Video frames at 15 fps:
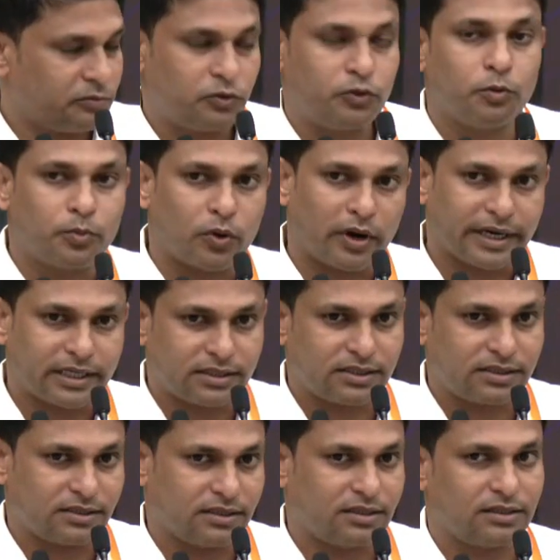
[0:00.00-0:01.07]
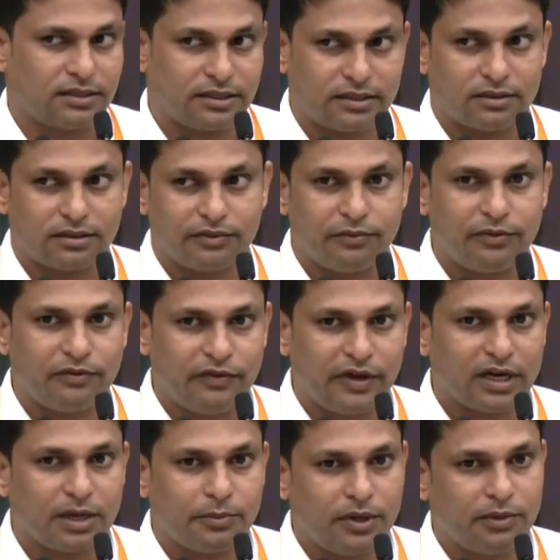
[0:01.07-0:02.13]
two products. We are
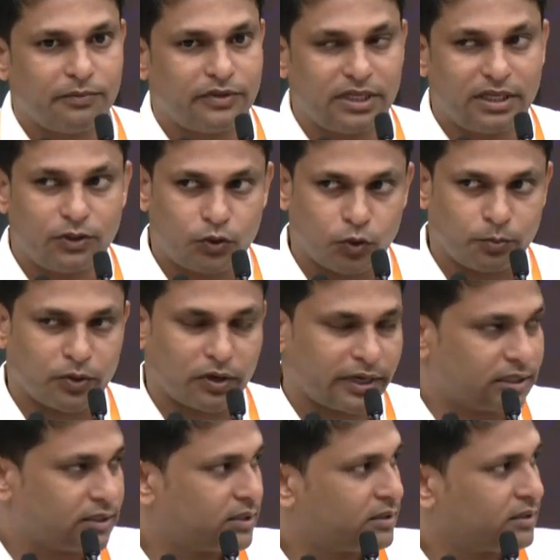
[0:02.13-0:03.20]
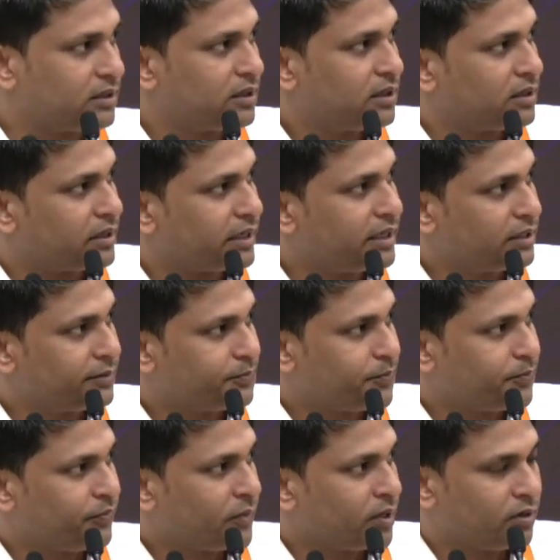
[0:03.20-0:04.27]
coming up with the two products, right?
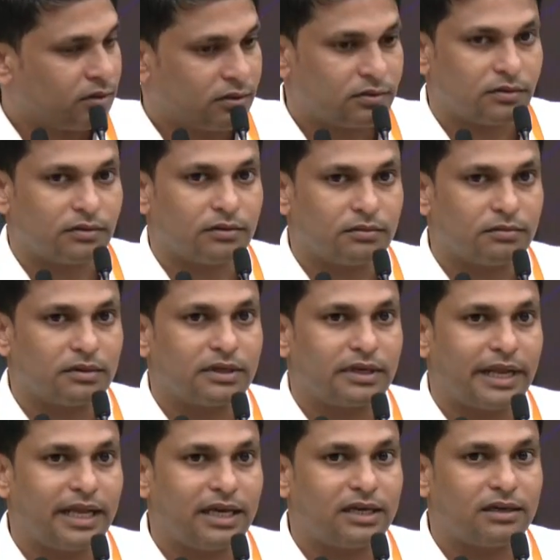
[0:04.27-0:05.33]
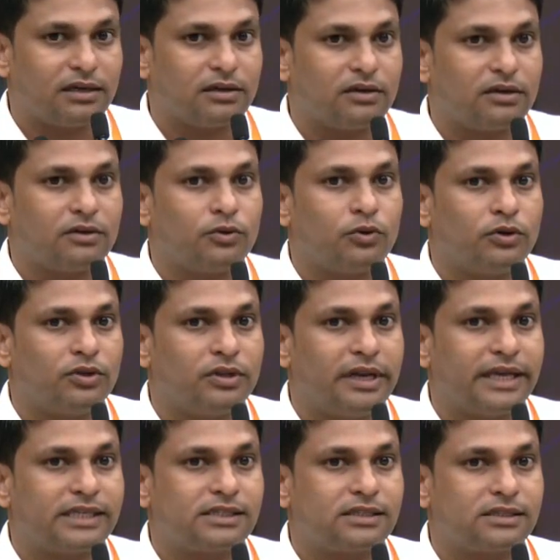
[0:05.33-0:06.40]
So, can I go to the
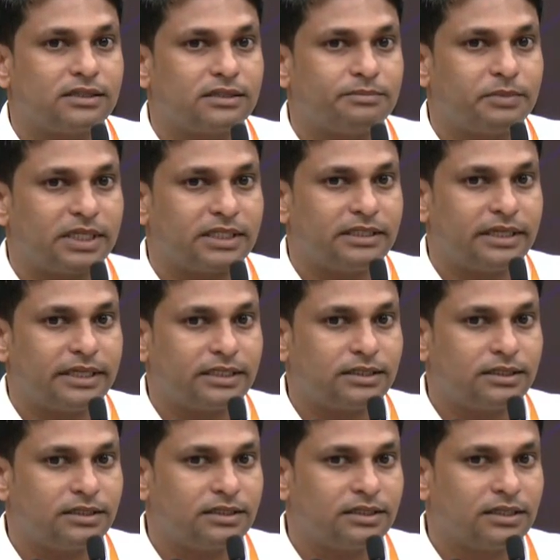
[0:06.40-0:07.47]
next presentation?